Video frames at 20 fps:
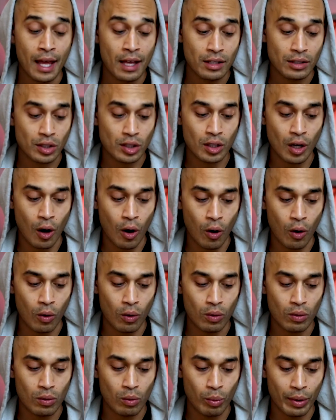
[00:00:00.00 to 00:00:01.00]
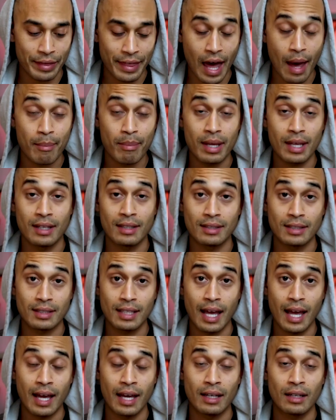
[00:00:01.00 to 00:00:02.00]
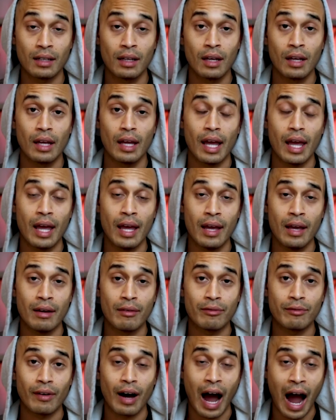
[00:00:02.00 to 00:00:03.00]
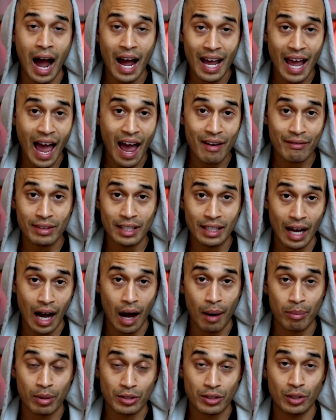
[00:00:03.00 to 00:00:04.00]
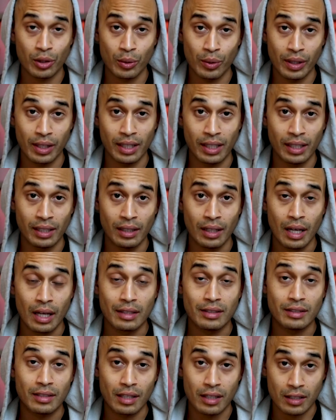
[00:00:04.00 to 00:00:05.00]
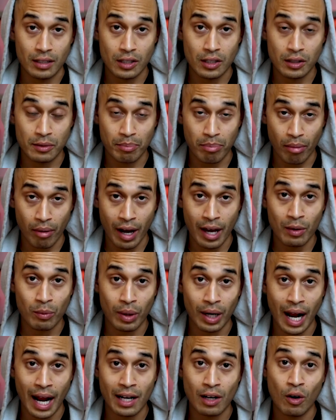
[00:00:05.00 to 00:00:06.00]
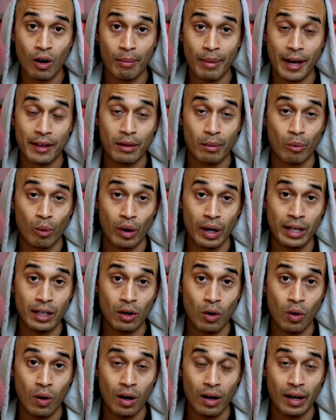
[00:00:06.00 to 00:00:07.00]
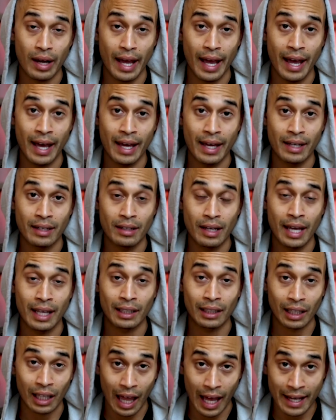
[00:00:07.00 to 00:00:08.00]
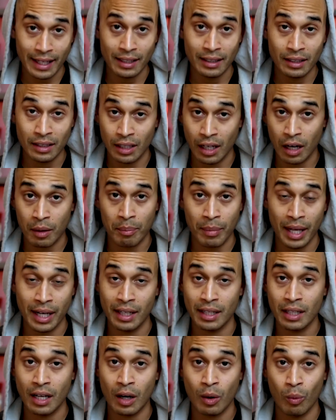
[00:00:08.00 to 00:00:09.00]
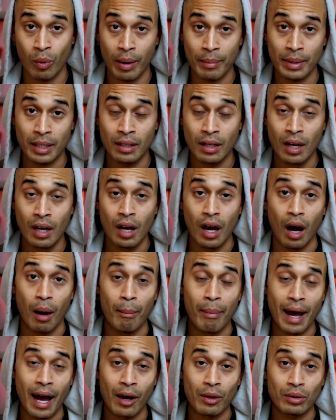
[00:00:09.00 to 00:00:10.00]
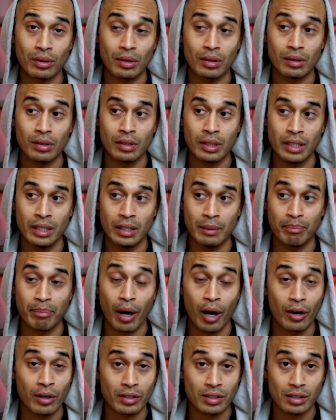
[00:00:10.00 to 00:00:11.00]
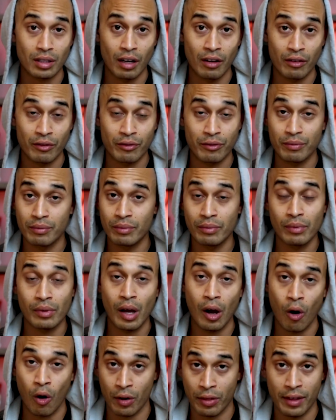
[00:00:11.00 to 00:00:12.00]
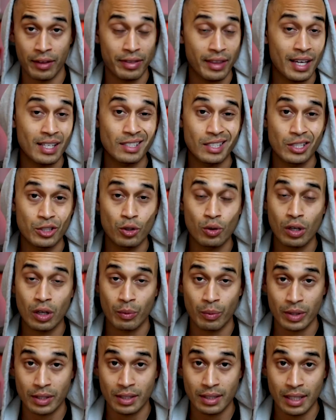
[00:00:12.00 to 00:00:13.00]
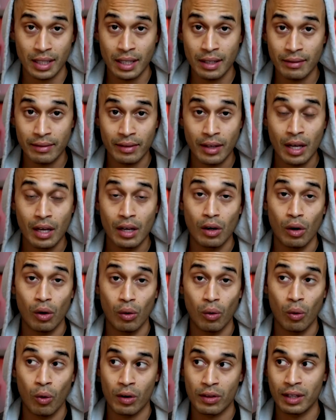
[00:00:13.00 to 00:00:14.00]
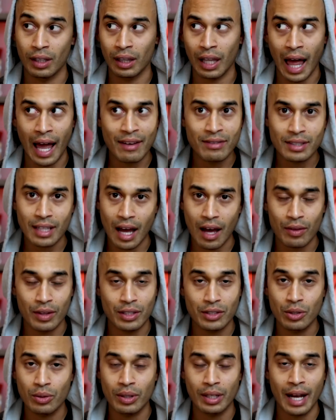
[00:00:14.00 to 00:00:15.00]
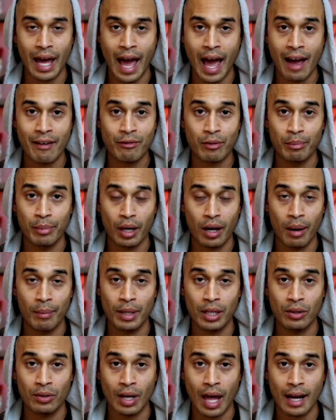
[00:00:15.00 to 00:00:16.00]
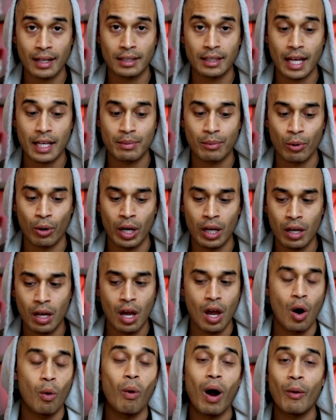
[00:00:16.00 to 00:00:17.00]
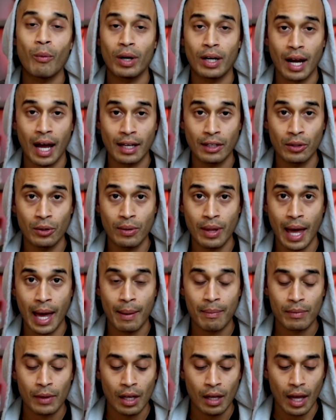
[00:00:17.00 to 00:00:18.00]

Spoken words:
So with that being said, if I have the opportunity to spread what I know about the Marine Corps and enlighten young men and young women about the perks of, or the things that you can receive or the lifestyle that you can have from becoming a United States Marine, why wouldn't I do that?